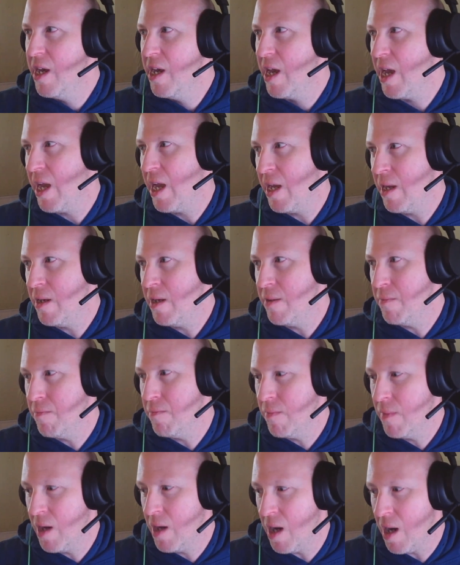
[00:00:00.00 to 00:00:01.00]
and
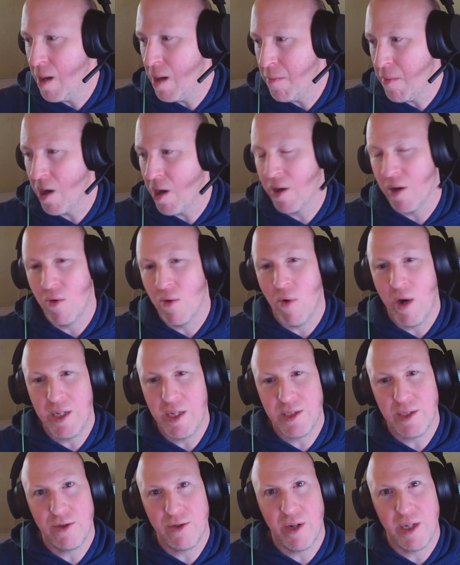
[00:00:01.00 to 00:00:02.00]
Margaret
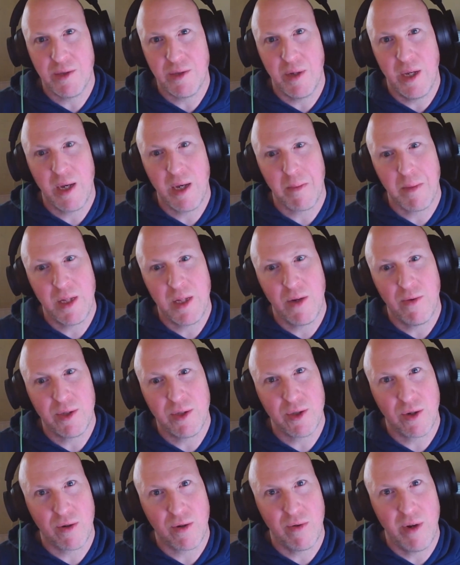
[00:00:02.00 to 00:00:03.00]
Weiss and Tracy Hickman, the
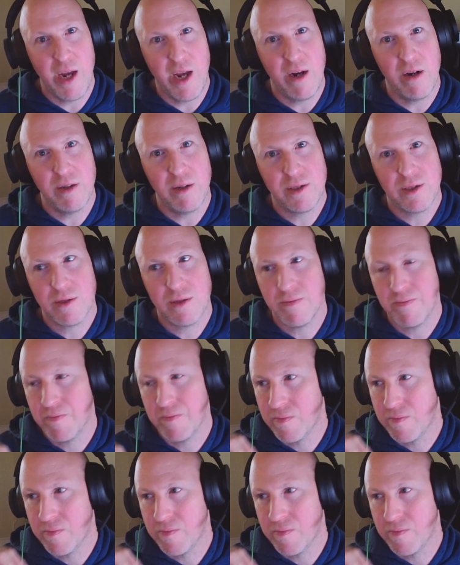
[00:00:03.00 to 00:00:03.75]
original creators.